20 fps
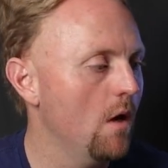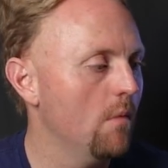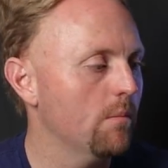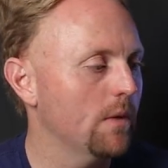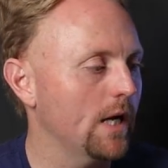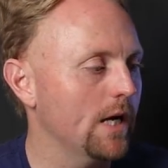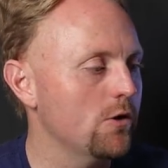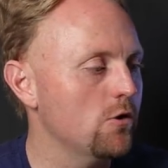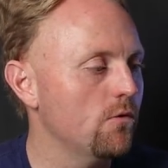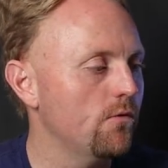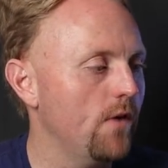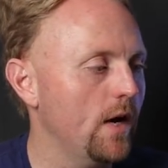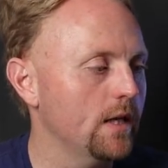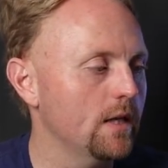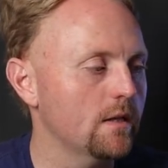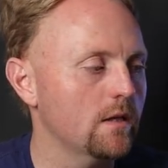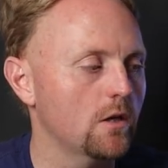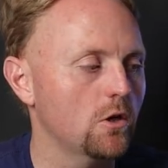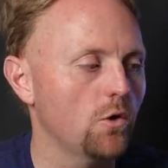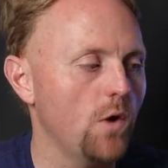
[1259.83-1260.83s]
but I do find
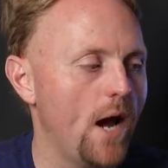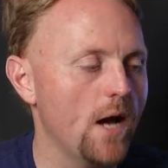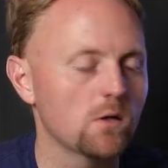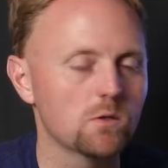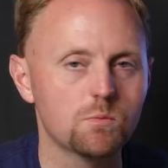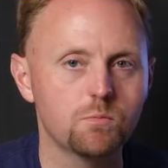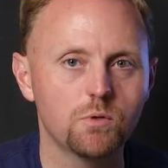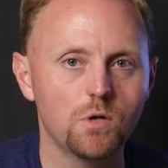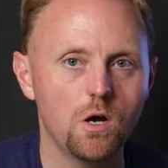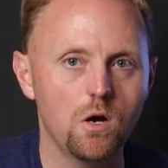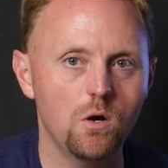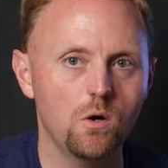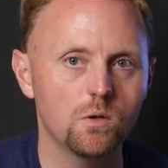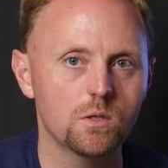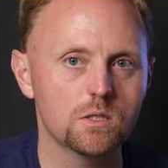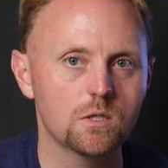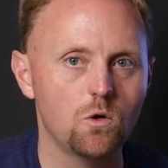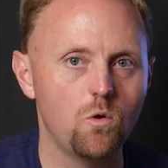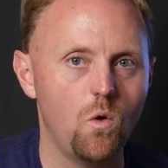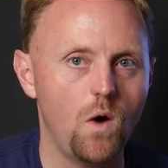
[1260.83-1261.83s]
that the Cryos Pro
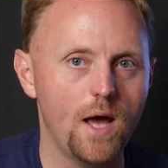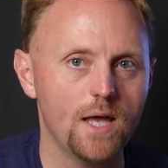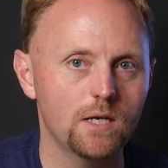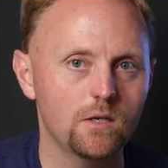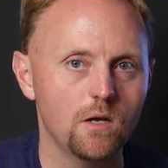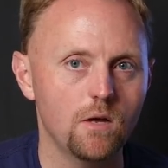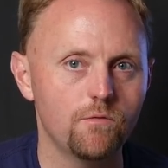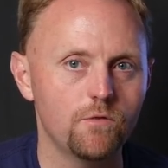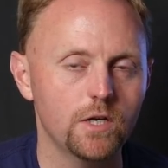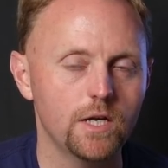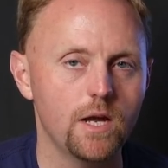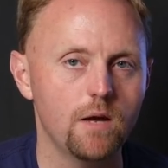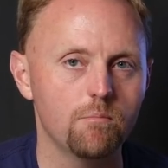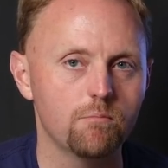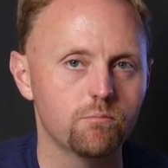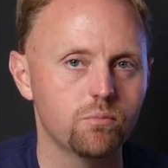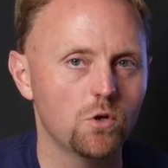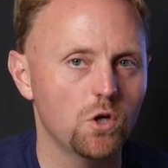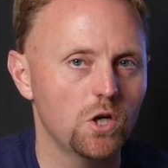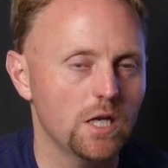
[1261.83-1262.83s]
is quiet enough to
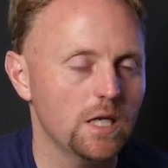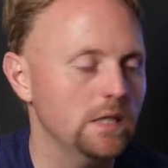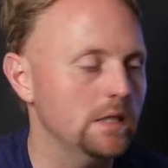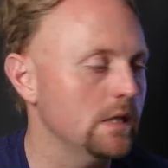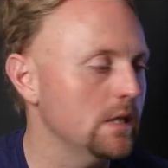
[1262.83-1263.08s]
get pretty